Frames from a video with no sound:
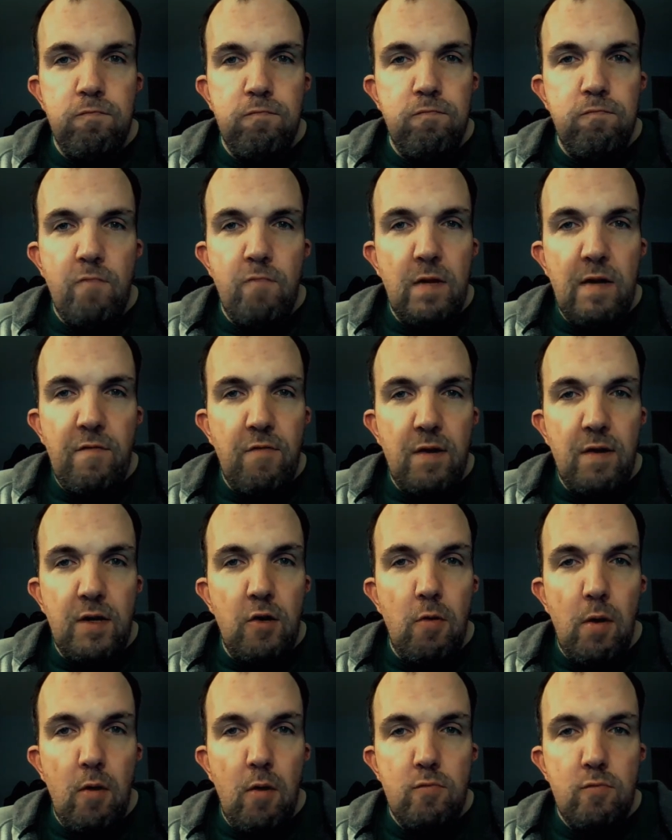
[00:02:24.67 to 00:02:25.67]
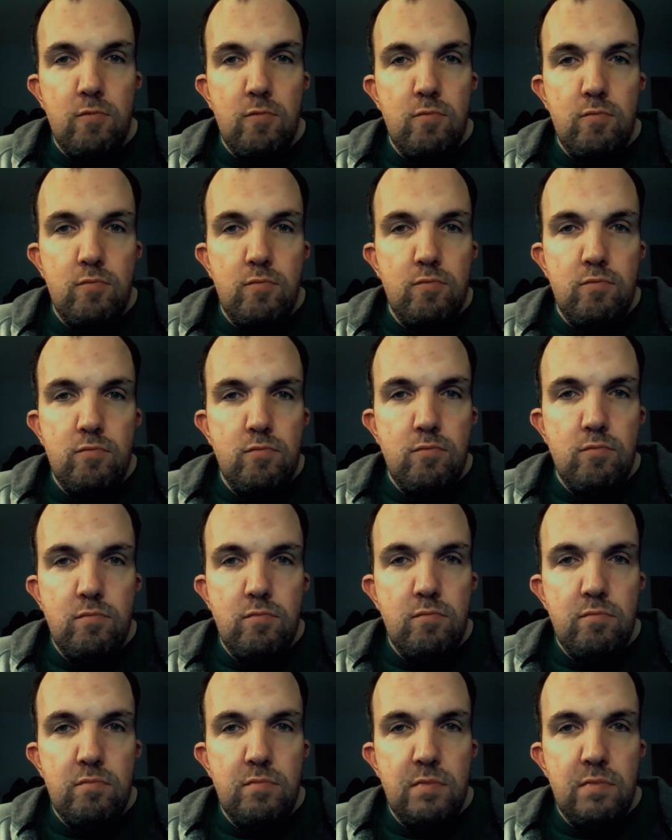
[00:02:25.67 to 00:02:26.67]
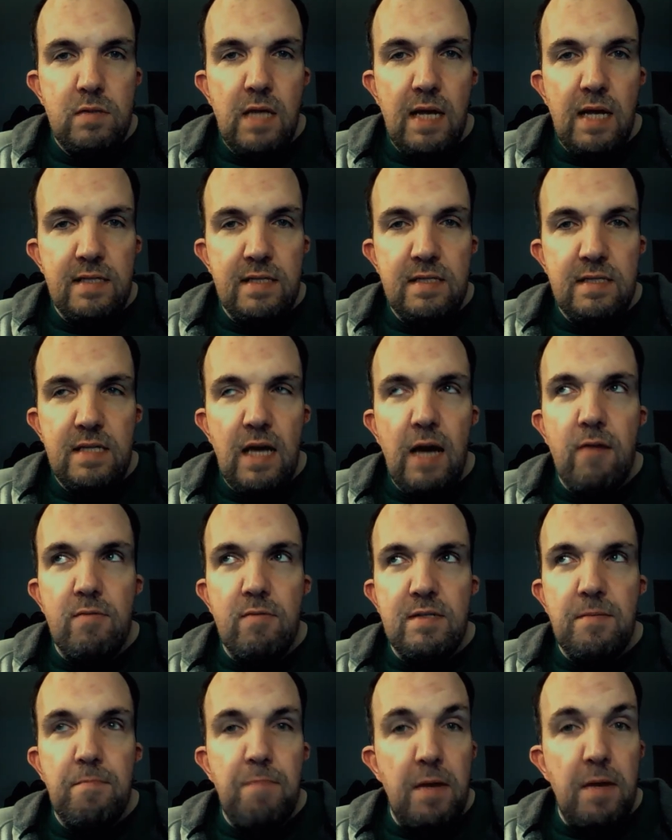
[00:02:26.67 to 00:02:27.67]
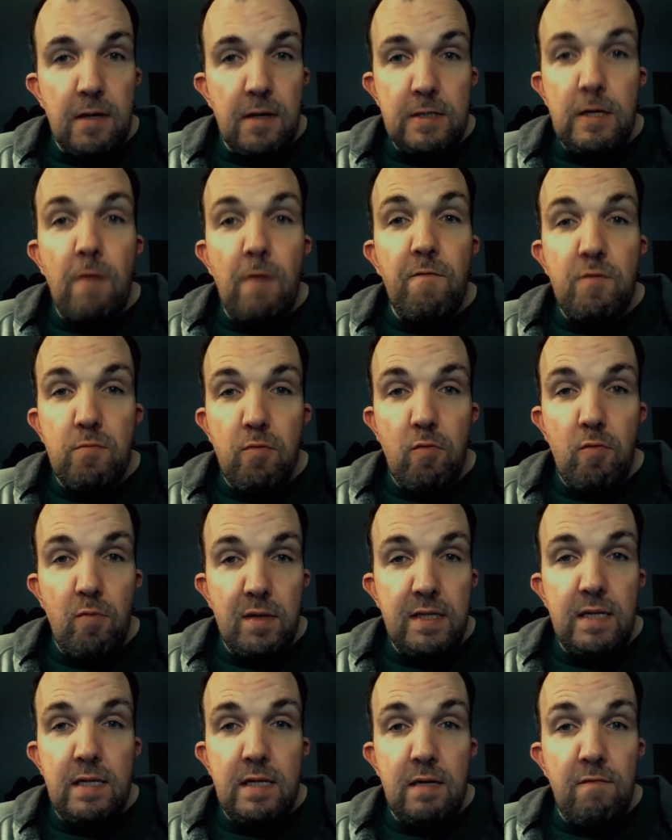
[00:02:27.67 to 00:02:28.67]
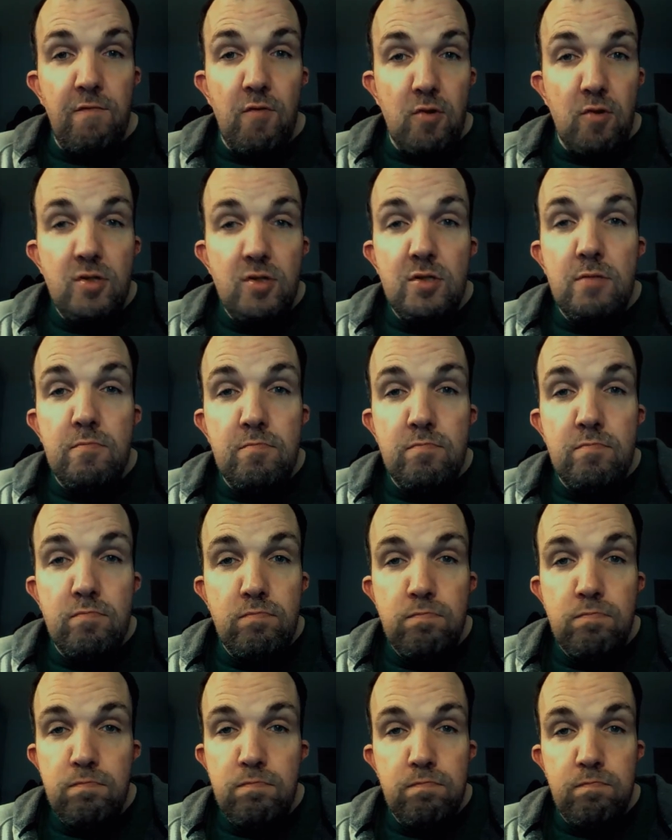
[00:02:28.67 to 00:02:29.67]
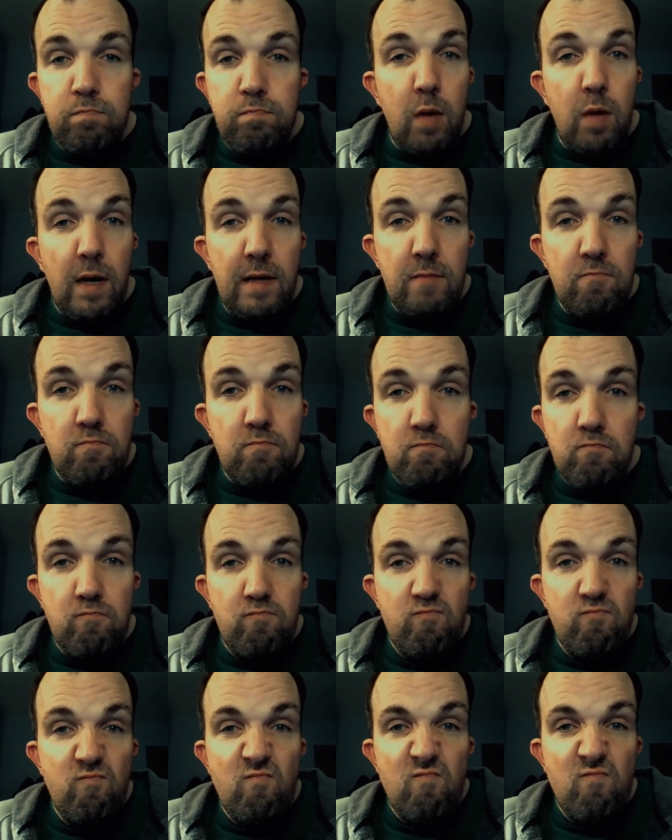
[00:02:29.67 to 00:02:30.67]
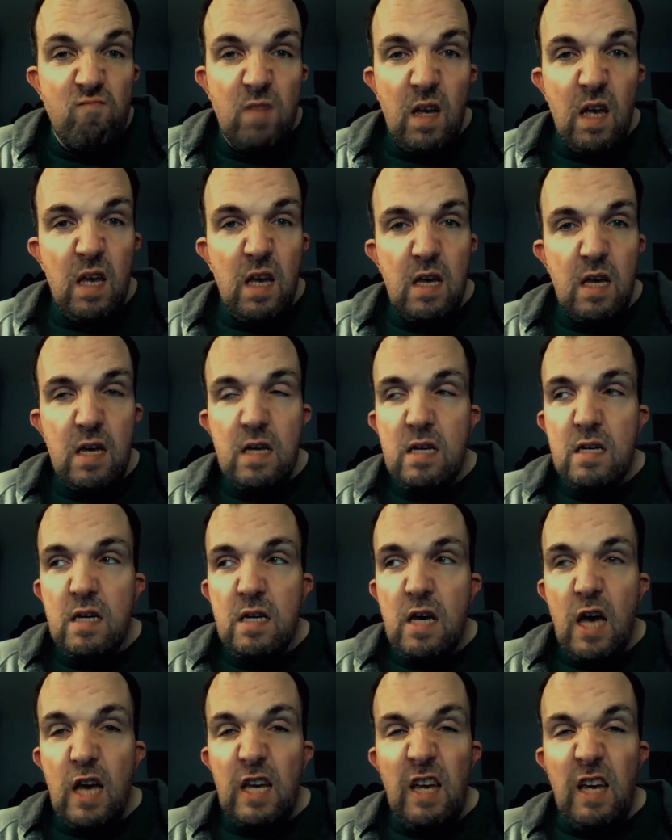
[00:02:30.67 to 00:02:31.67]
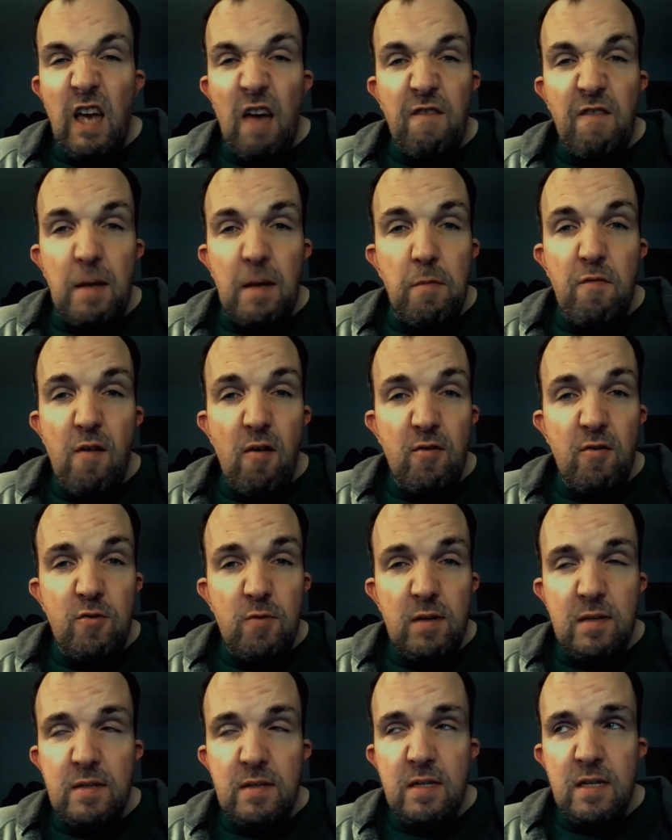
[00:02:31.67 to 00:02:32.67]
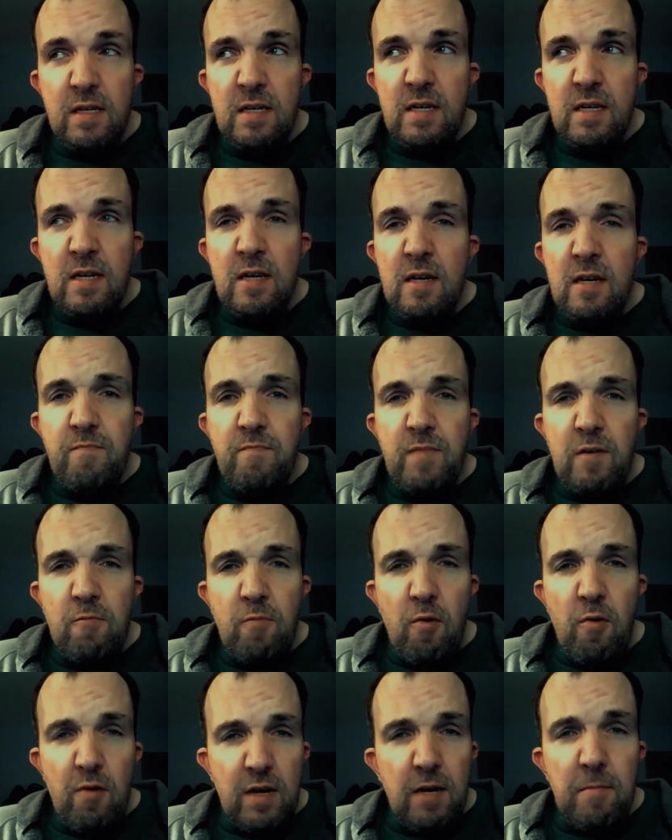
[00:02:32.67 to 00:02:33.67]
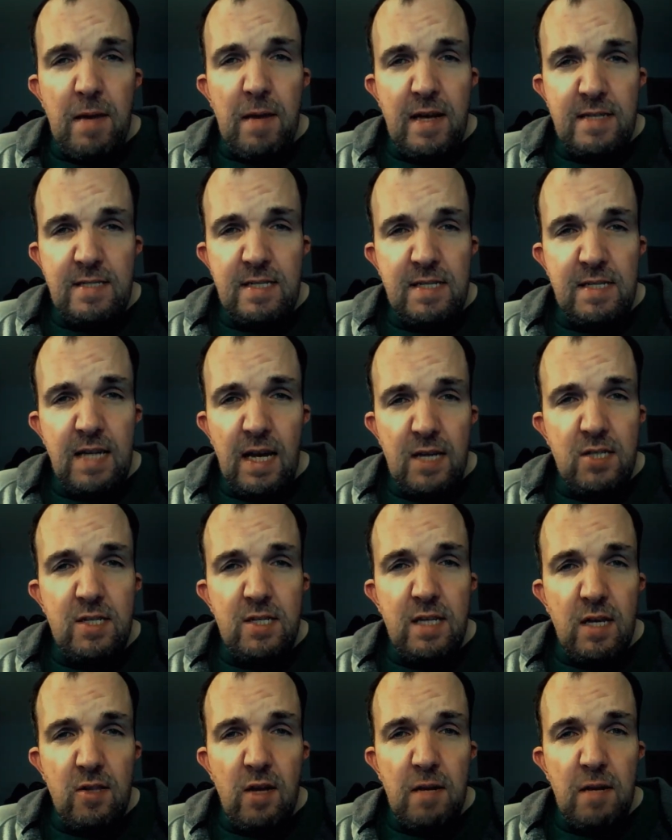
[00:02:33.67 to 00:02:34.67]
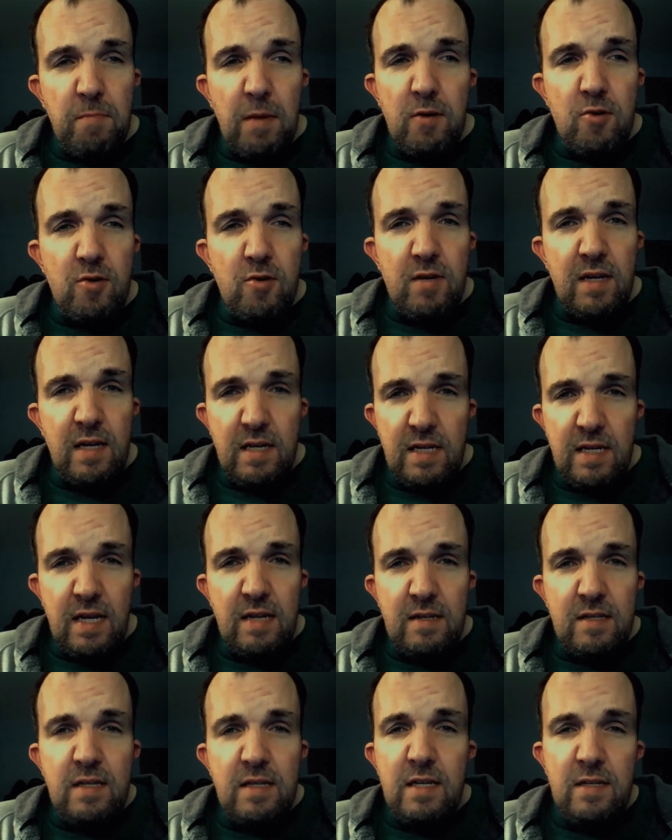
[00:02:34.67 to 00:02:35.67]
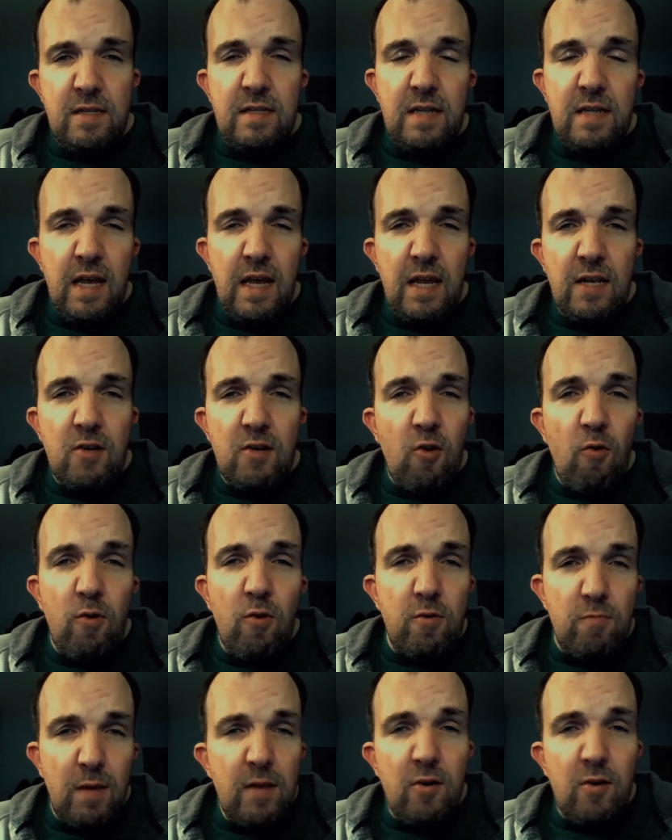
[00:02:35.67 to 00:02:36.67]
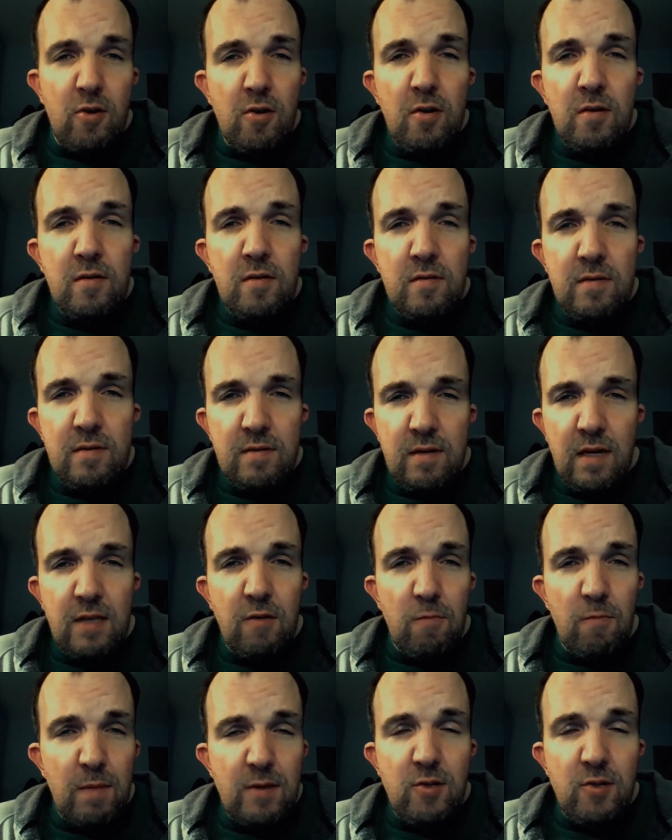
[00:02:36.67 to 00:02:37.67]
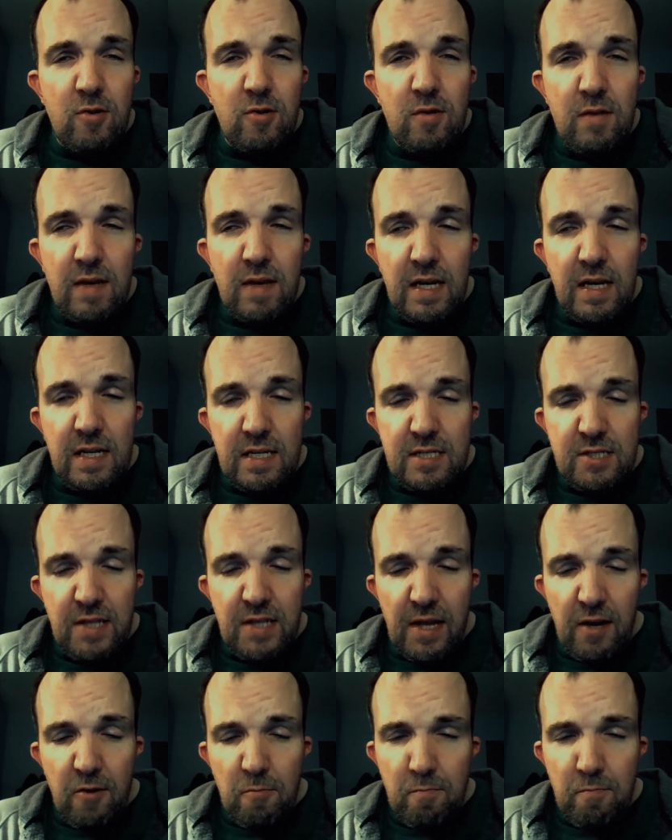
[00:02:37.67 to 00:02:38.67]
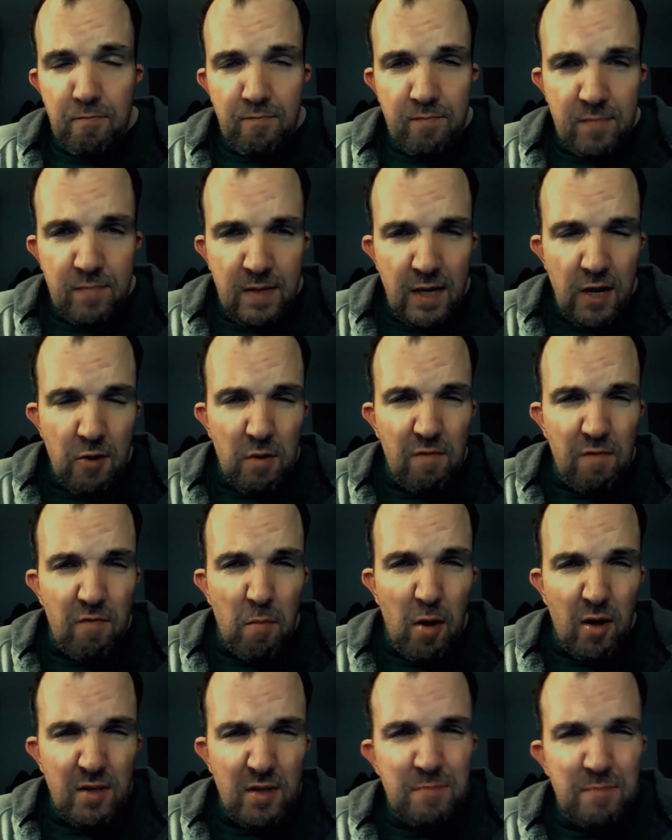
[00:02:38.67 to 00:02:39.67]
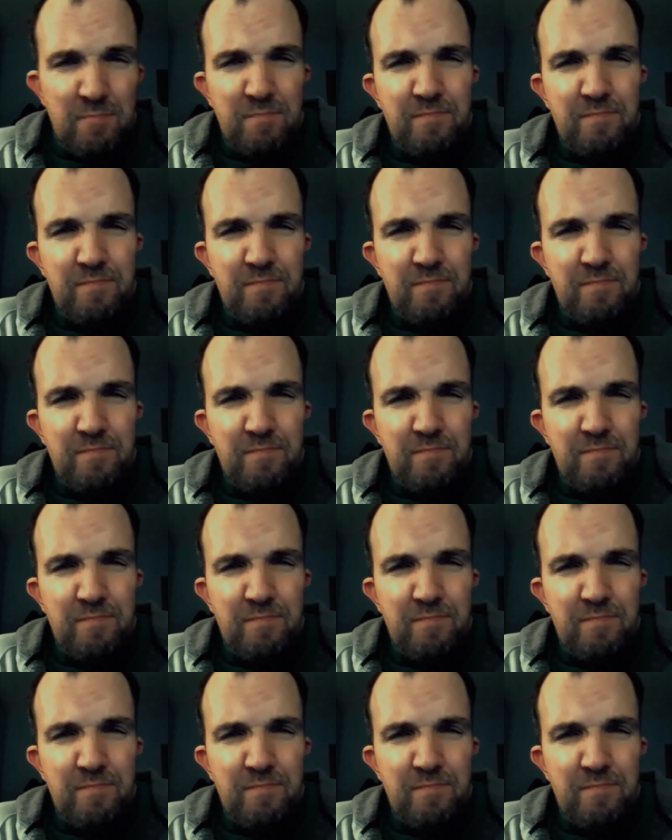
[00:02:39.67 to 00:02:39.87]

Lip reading: whenever I go out. That I was a bit uncomfortable with it at first, but I've come around to it. Wearing a mask is actually a lot better in cold weather, in the winter, like it is now here in Vermont.